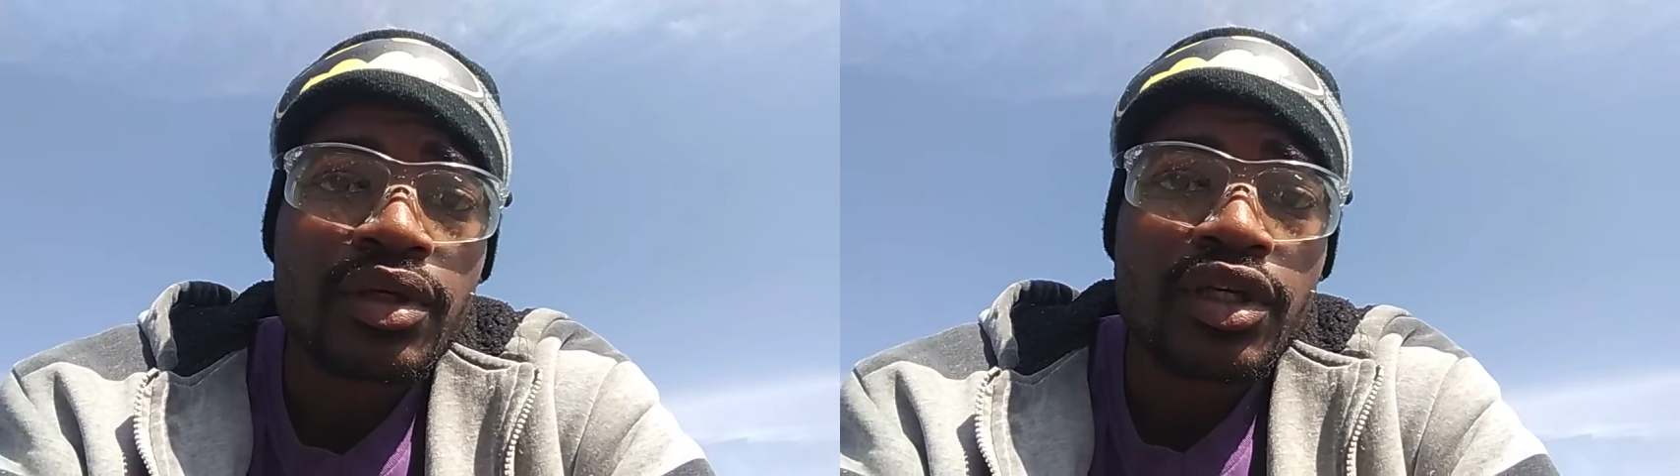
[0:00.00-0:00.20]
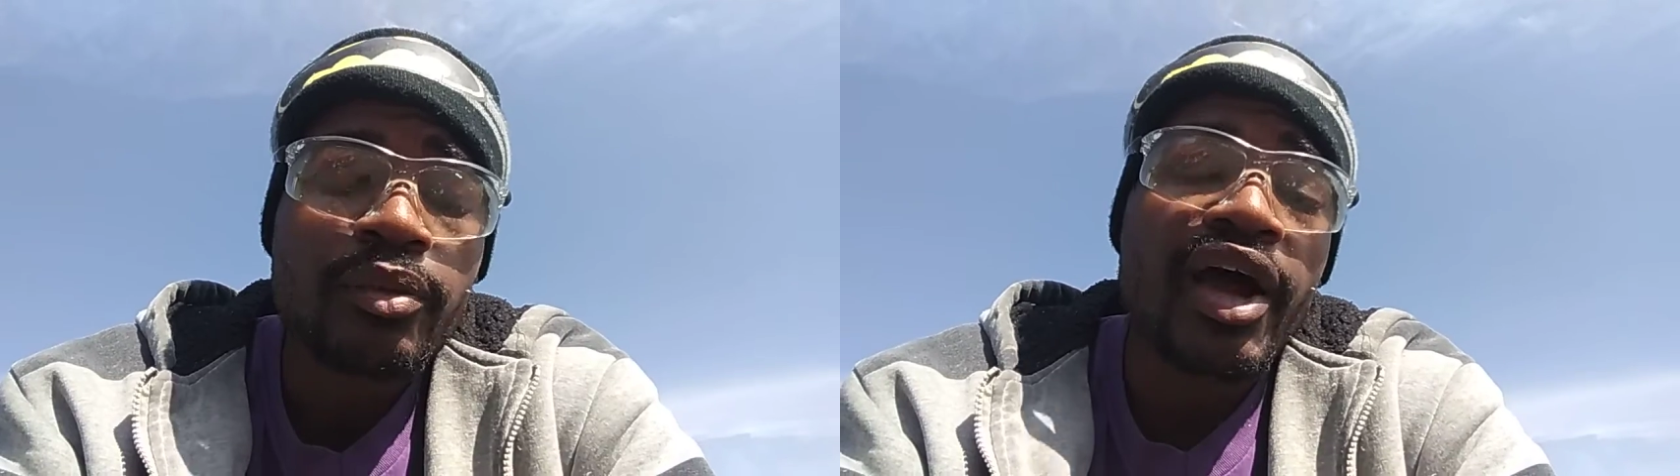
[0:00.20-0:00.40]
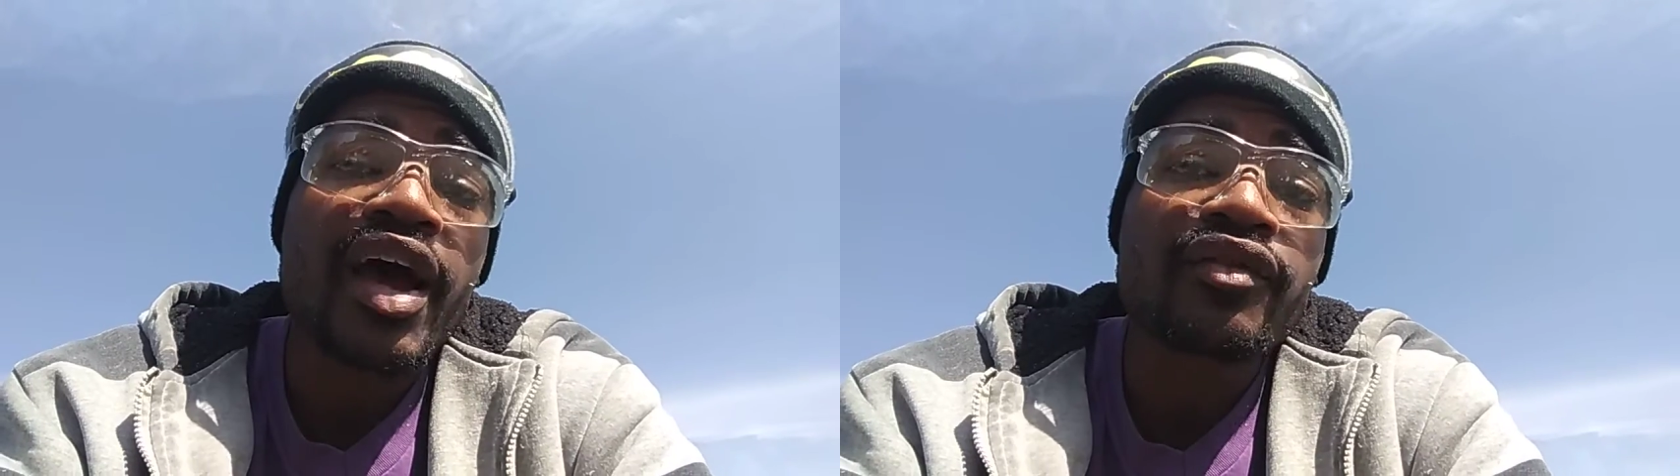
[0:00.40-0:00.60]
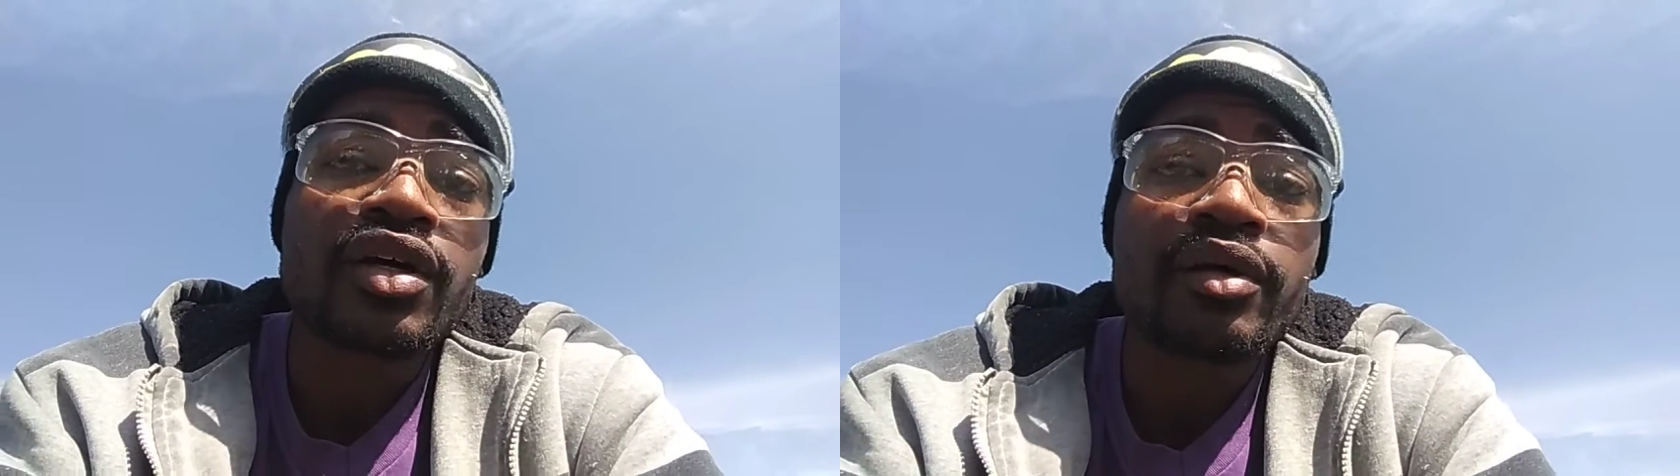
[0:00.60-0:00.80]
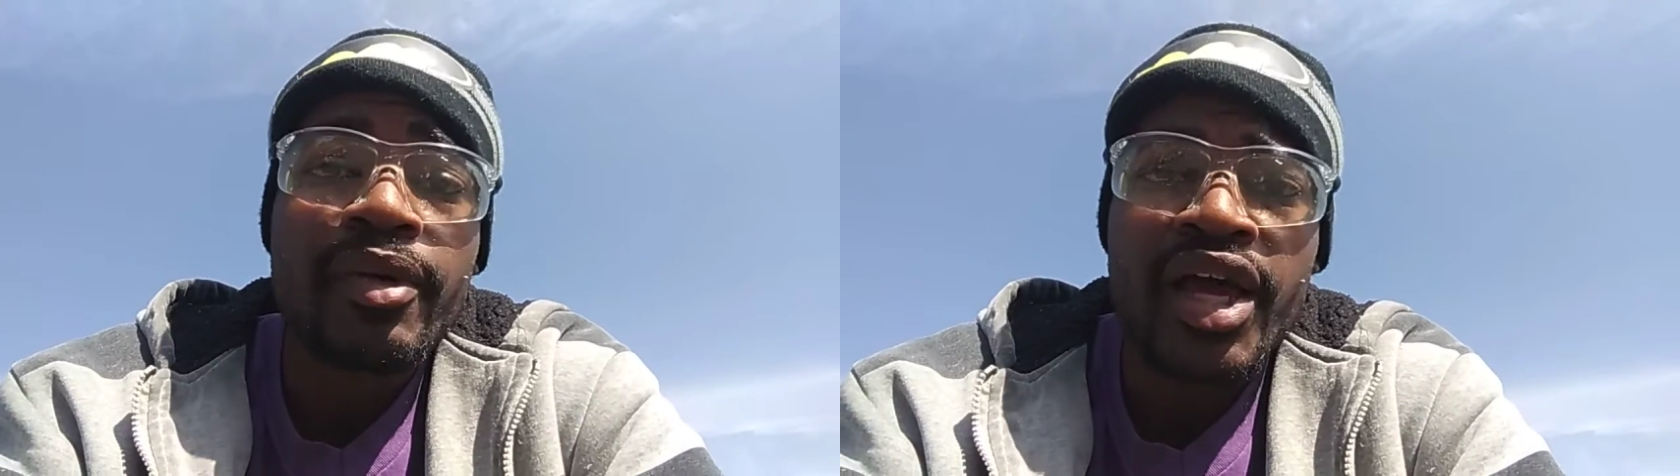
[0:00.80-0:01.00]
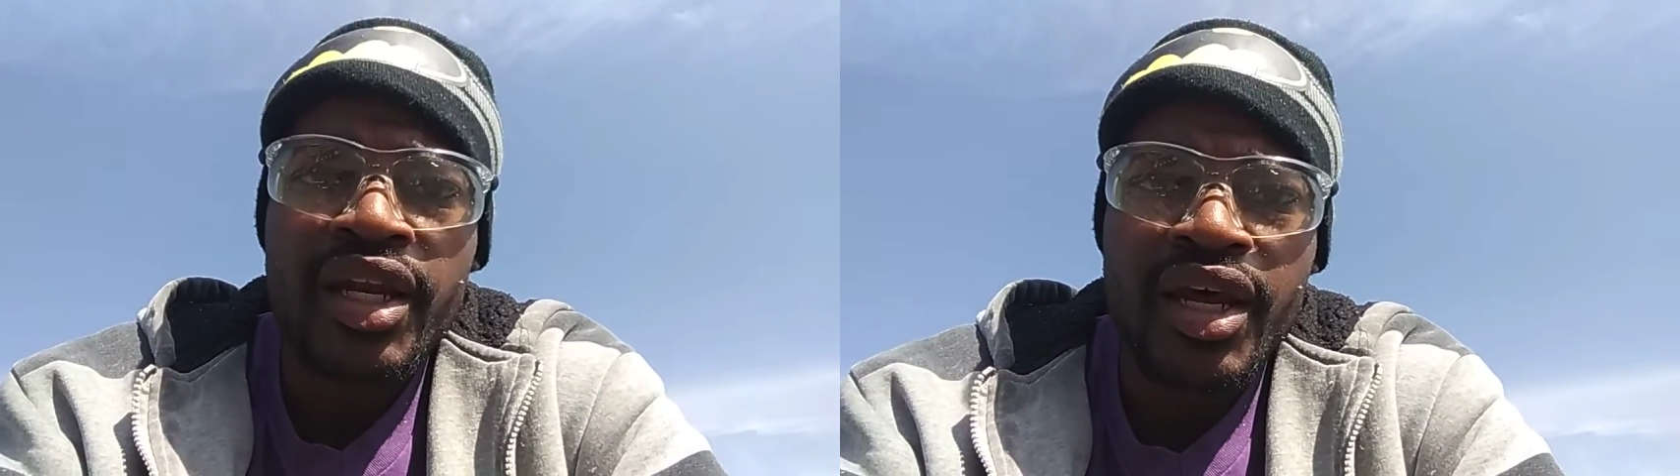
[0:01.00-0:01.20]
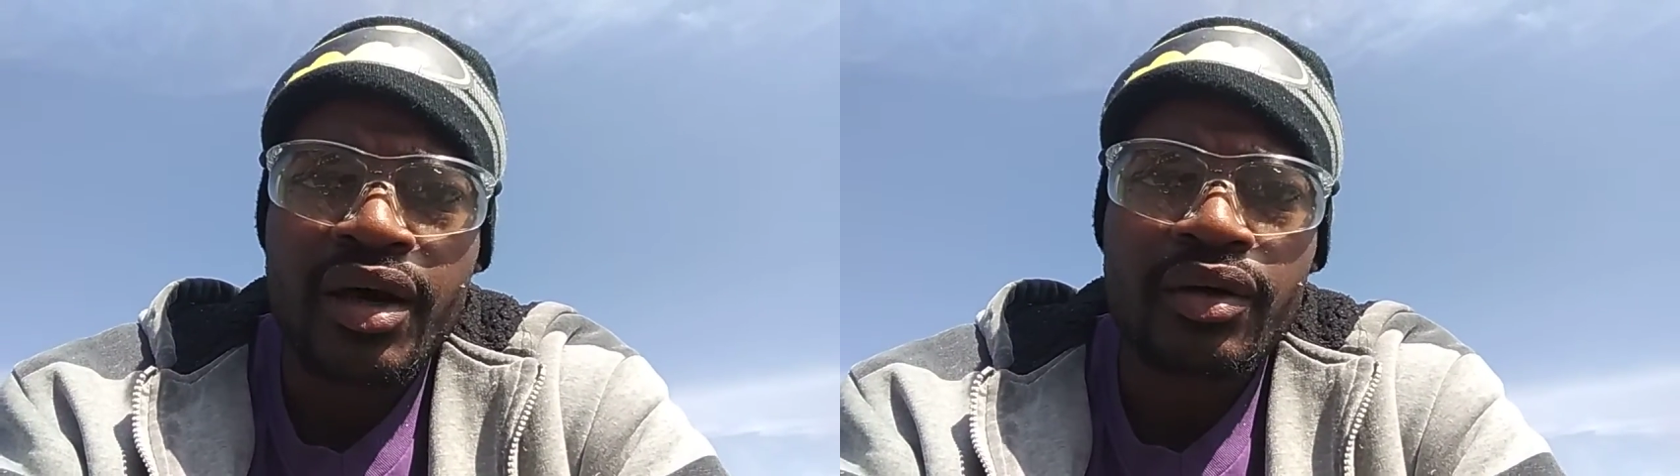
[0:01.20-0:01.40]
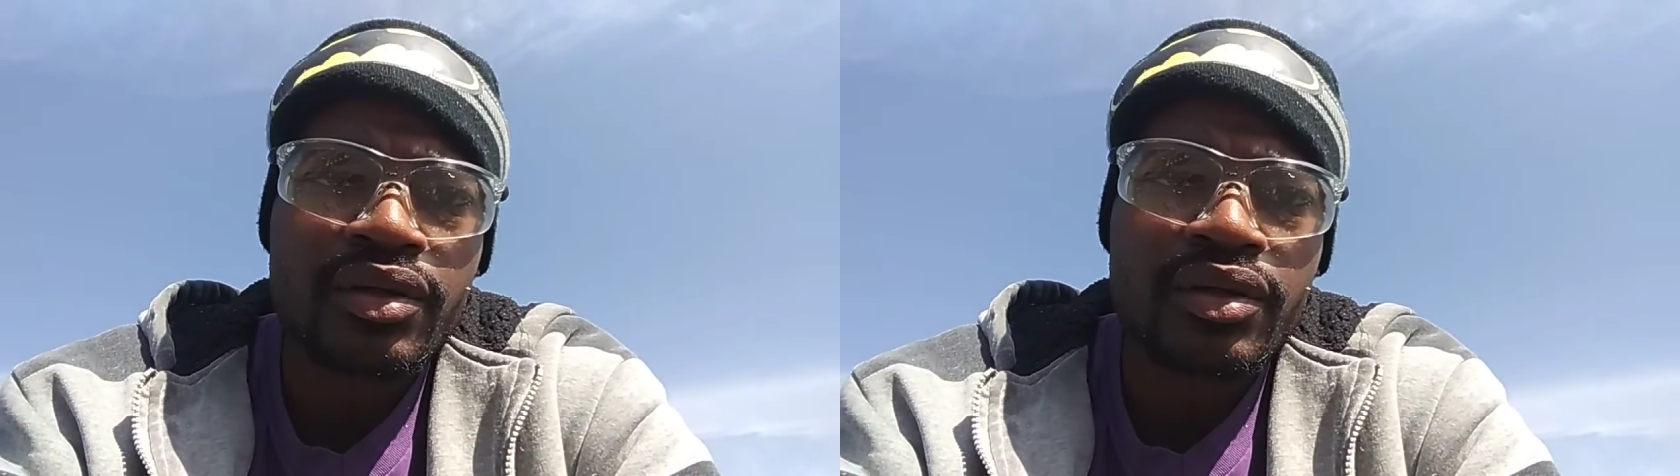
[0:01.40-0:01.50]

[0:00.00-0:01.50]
You might have a good man now